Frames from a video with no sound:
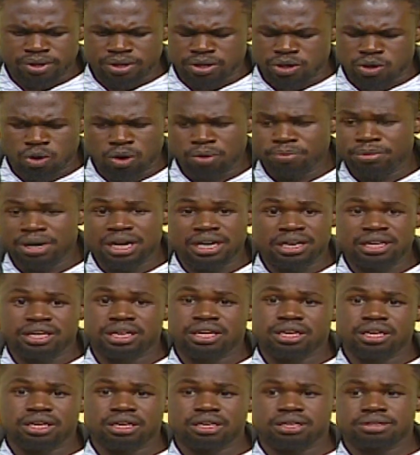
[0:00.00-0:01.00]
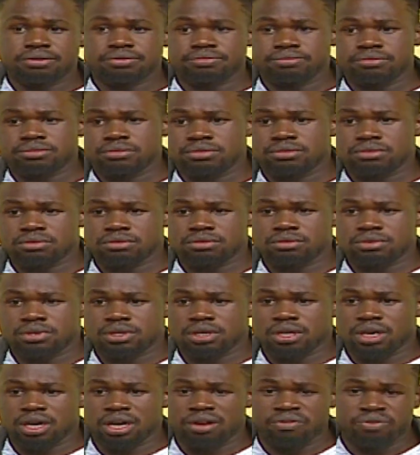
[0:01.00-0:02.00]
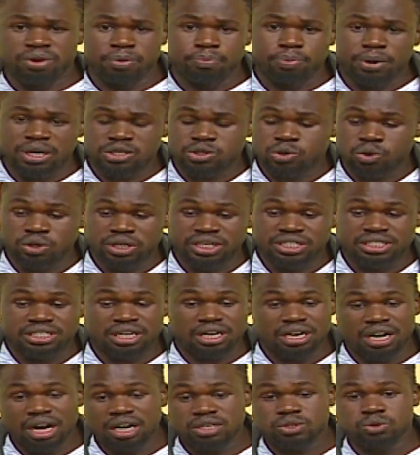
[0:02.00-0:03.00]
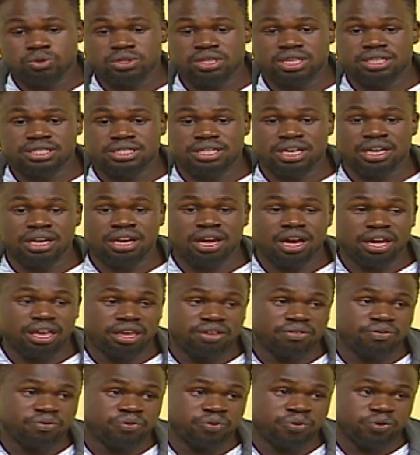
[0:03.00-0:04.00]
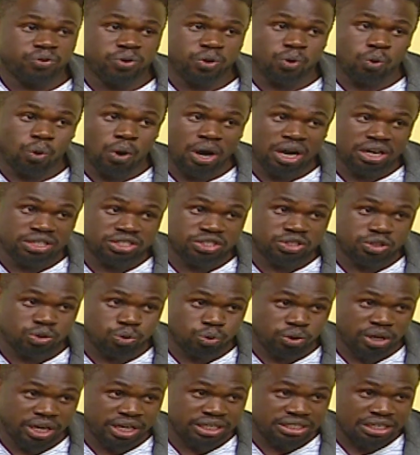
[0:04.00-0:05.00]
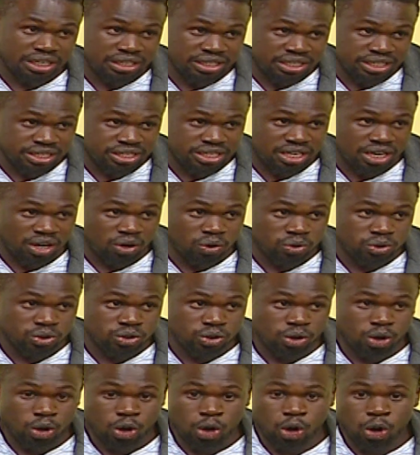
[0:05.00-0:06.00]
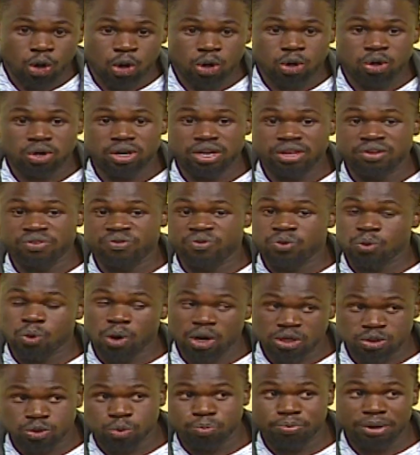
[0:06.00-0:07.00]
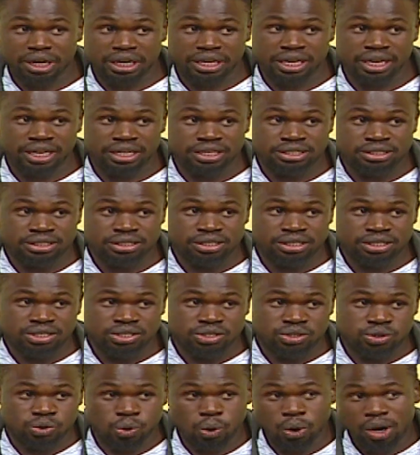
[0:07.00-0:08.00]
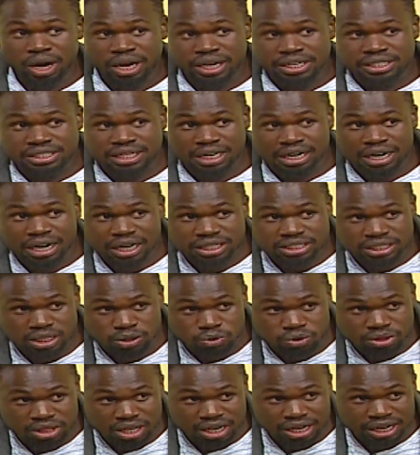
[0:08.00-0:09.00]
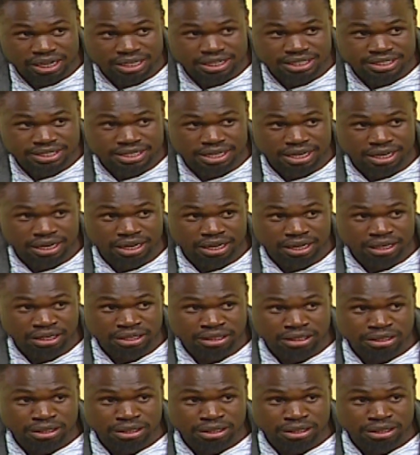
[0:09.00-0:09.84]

Normally, every person interacts with the seller if you want to get a discount or if you want to bargain. So I interacted with the lady seller,